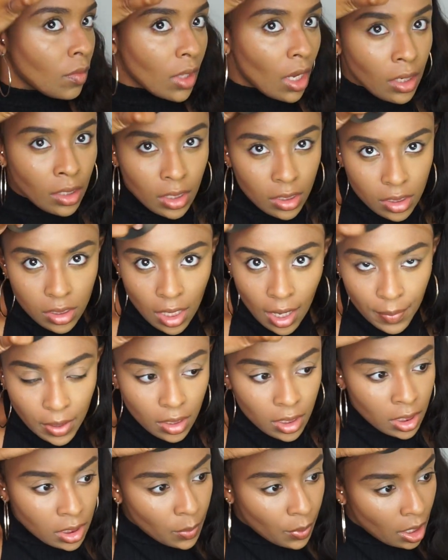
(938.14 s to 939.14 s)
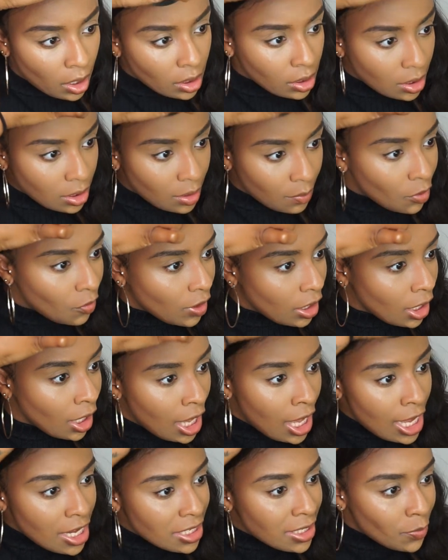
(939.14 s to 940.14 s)
And this is not because the product isn't moving.
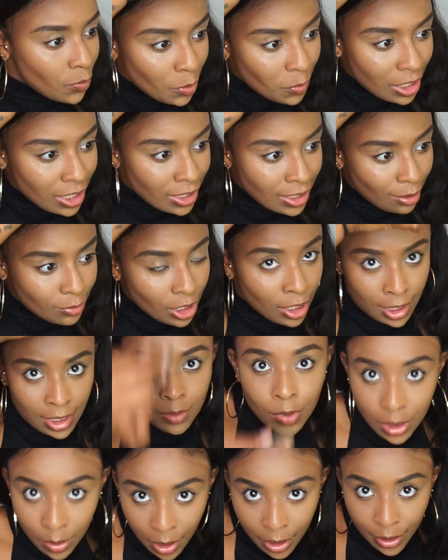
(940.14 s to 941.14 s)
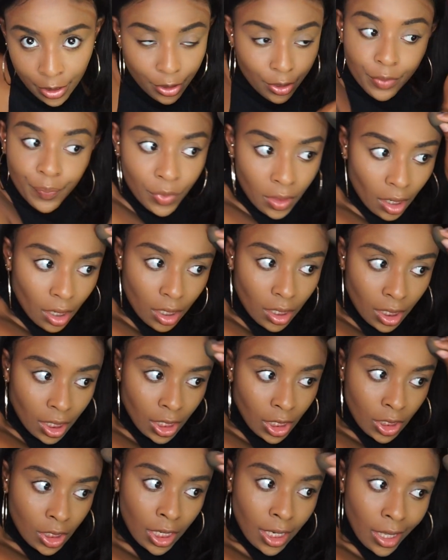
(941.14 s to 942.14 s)
It's simply because I'm trying not to mess up my hair, girl. Like
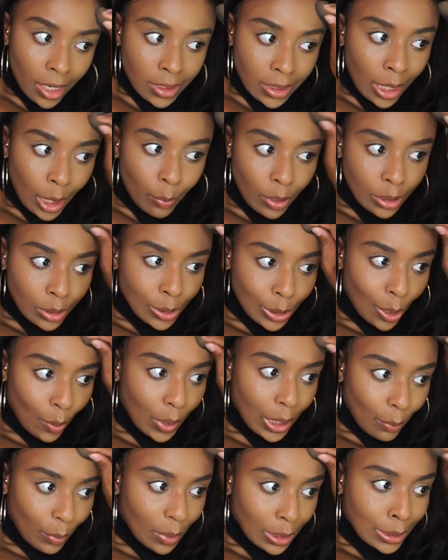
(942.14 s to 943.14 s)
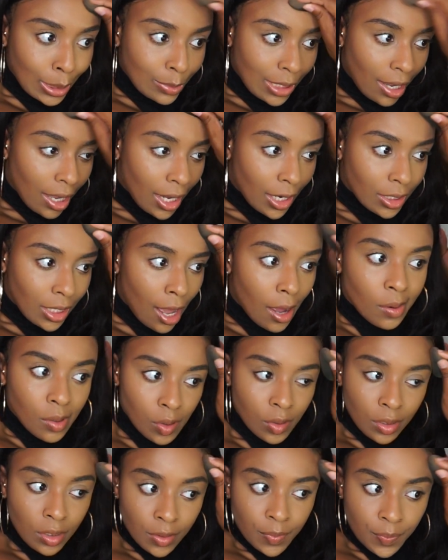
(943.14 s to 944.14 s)
I said, I'll basically keep messing up the hair now.
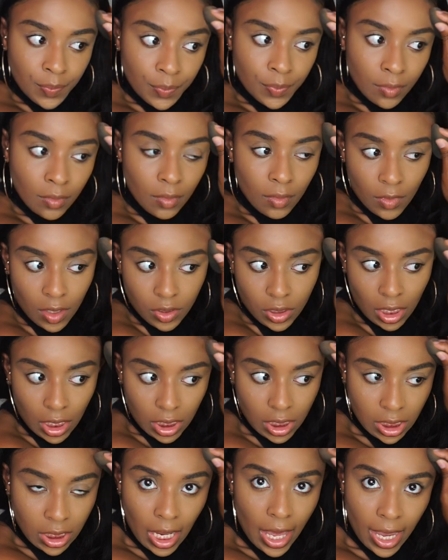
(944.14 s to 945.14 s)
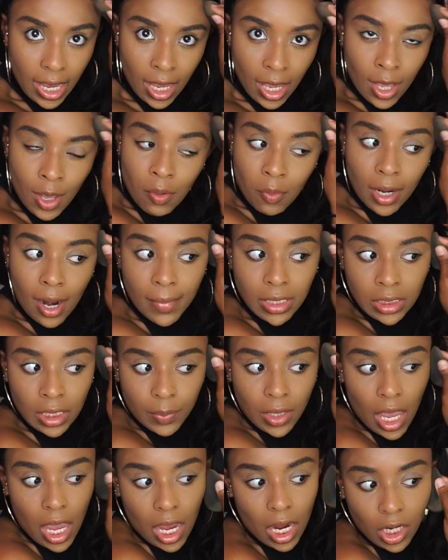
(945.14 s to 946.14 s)
I'm trying to get slay without messing up
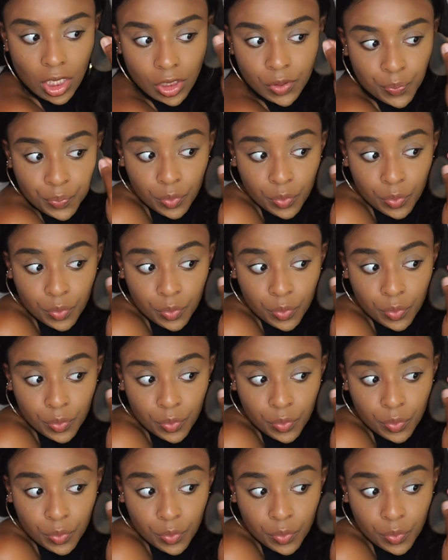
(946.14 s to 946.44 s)
the hair.